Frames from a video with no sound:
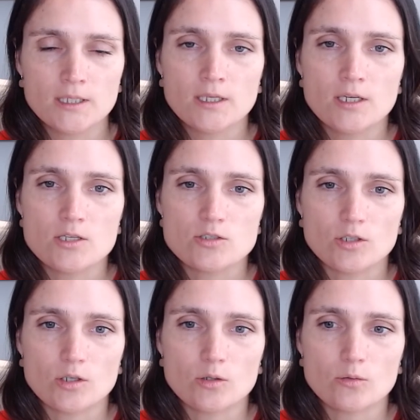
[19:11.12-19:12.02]

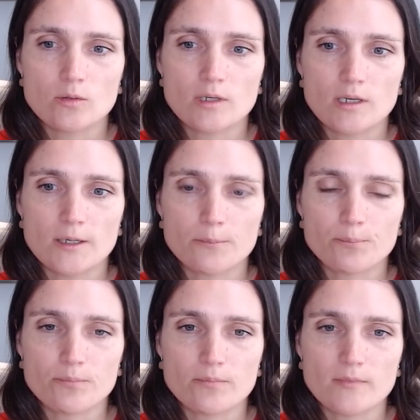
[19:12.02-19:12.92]
So
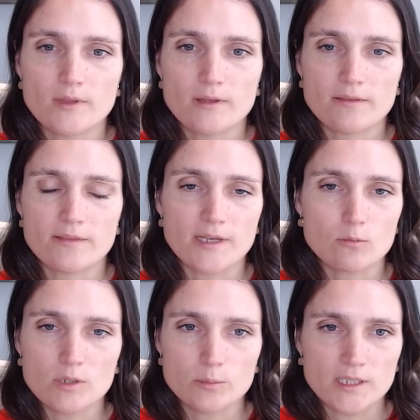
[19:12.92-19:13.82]
there
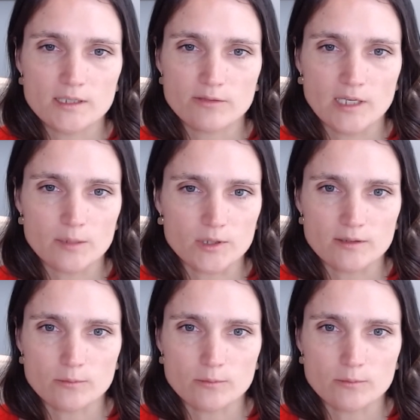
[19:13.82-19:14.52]
will be a development,